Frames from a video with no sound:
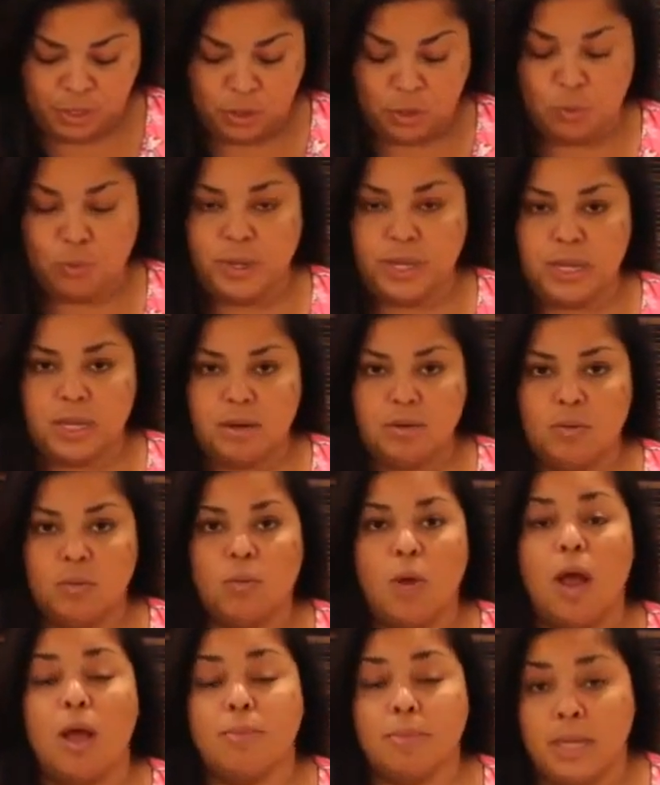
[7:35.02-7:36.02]
Korean
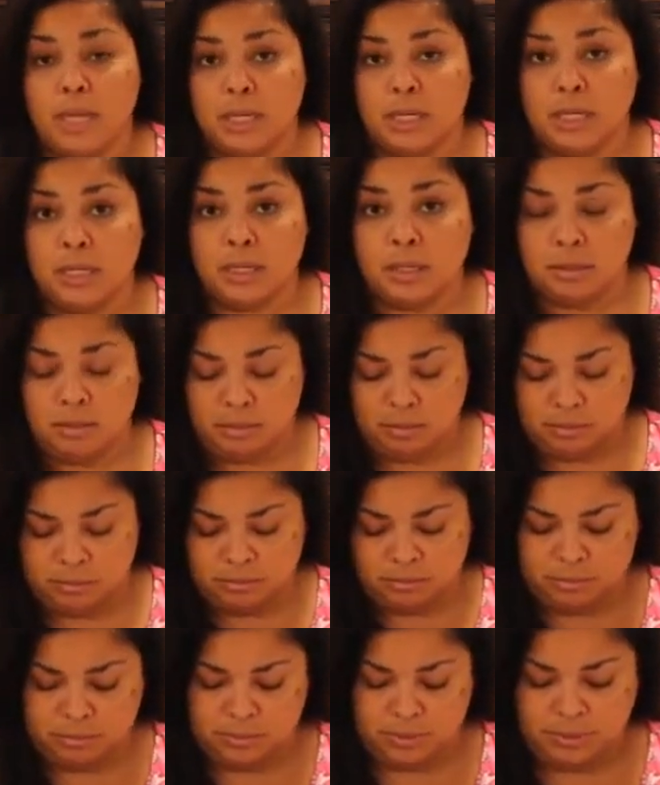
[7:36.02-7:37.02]
ramyun.
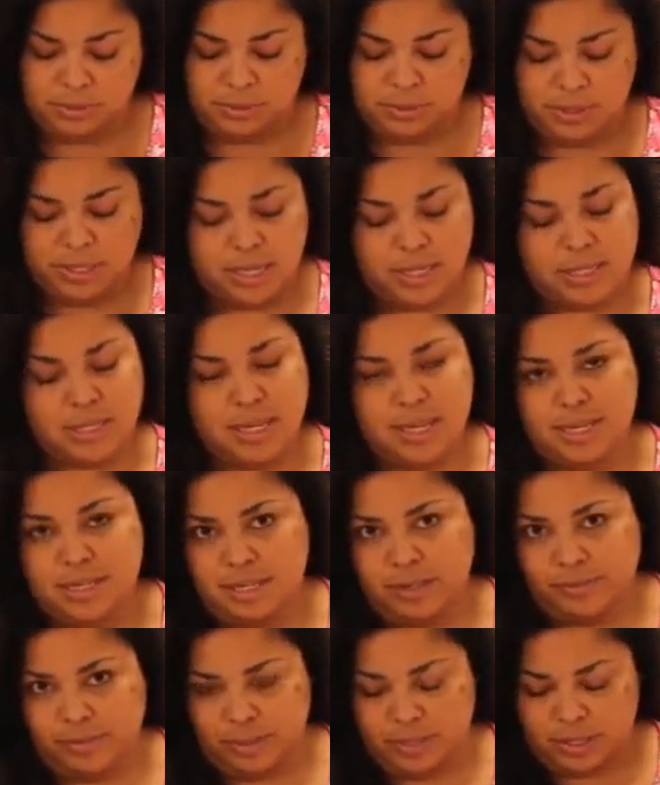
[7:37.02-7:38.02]
They say
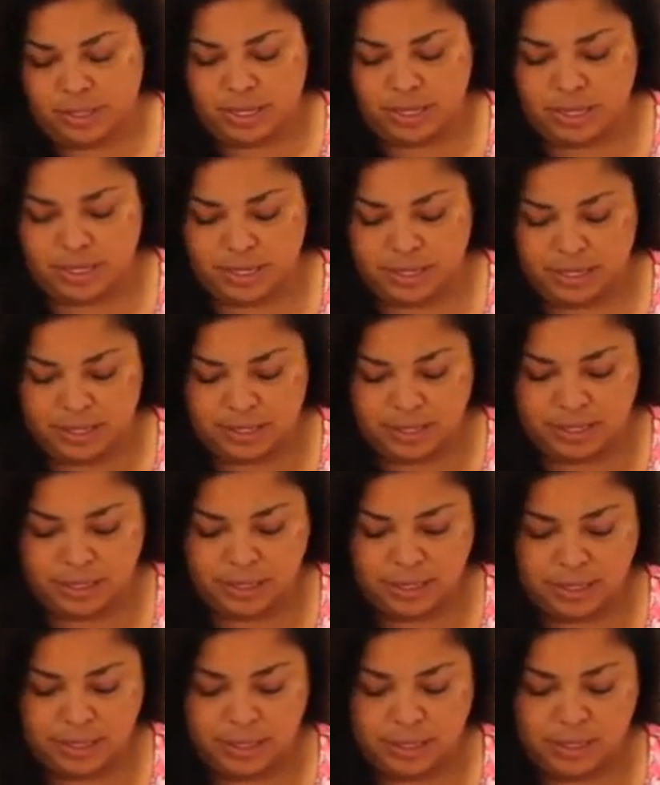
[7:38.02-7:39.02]
it differently.
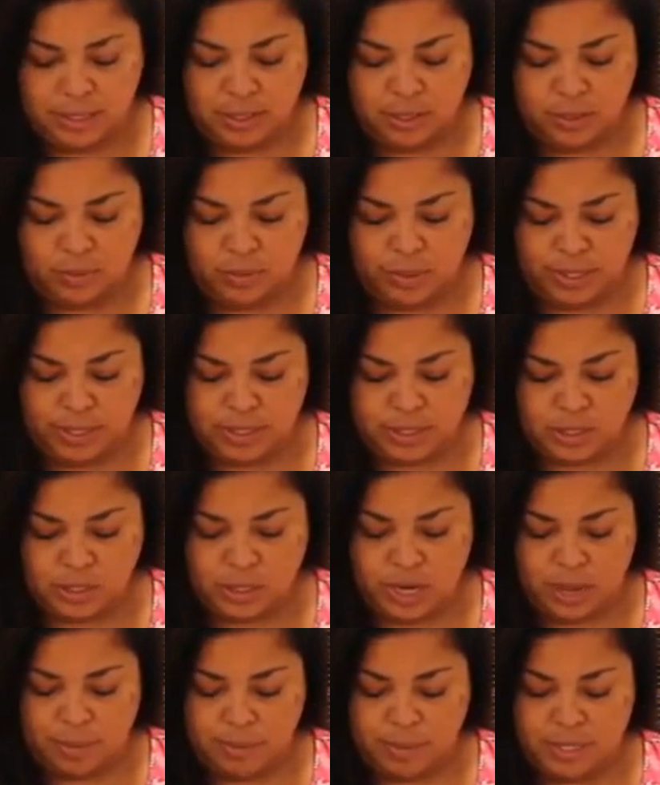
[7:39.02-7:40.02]
Koreans
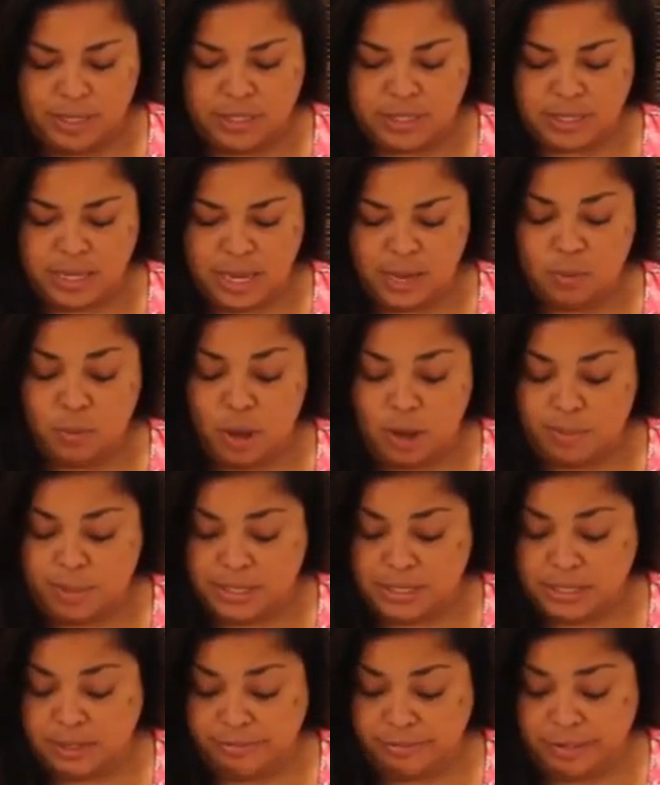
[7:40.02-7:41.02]
and Japanese say
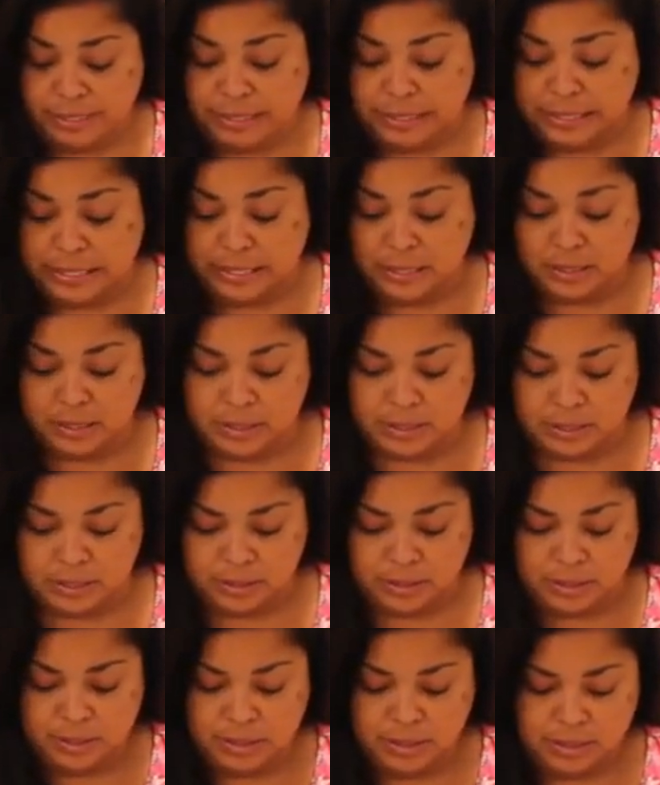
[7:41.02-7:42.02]
ramen differently.
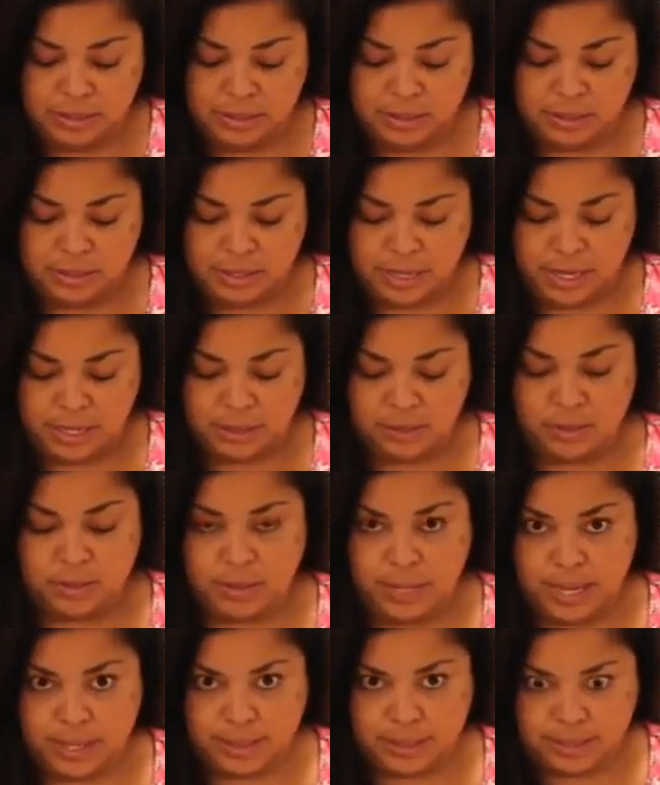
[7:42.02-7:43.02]
I
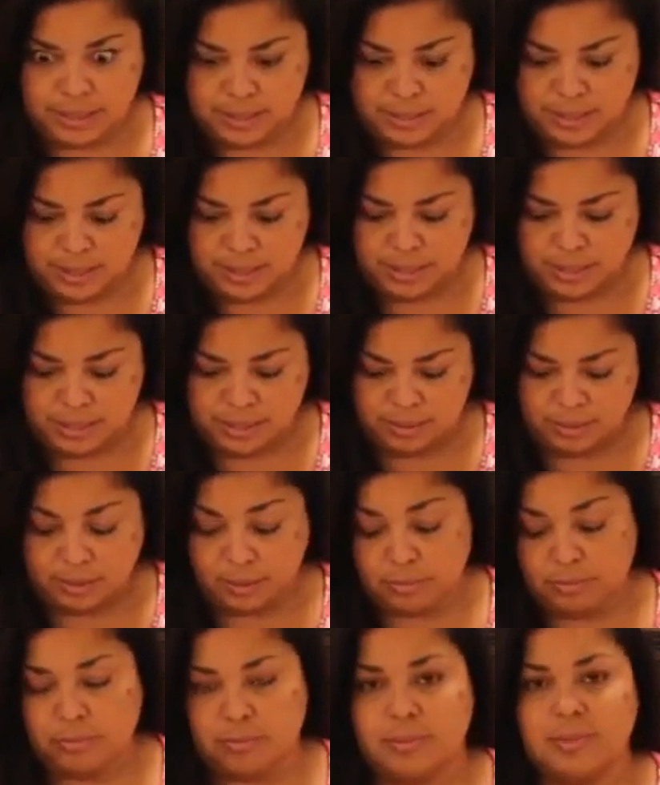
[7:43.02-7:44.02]
learned that this year,
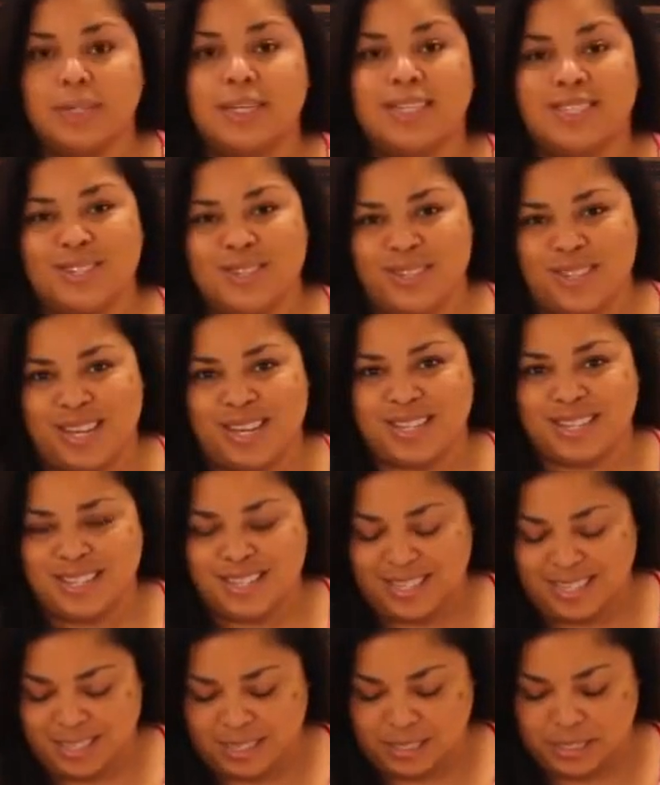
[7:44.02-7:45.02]
or in
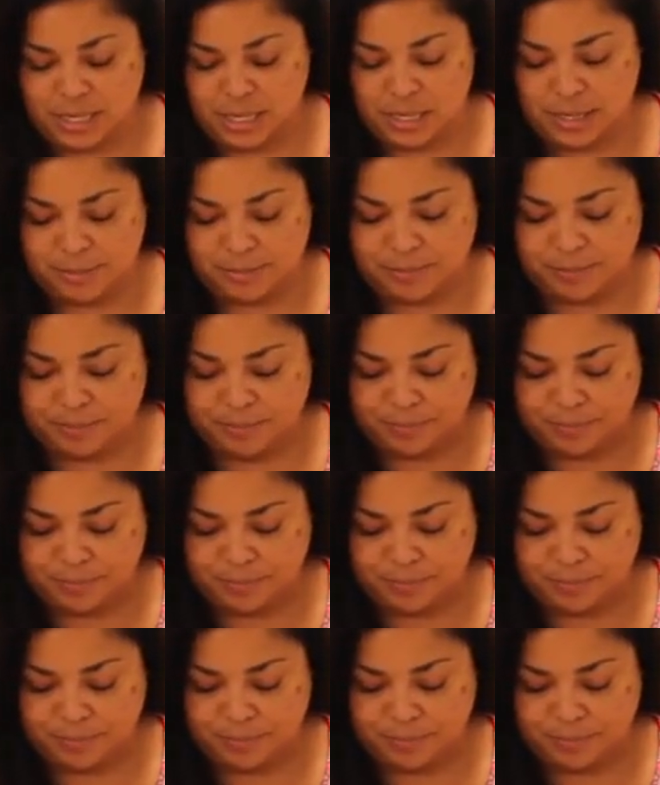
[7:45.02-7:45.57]
2016.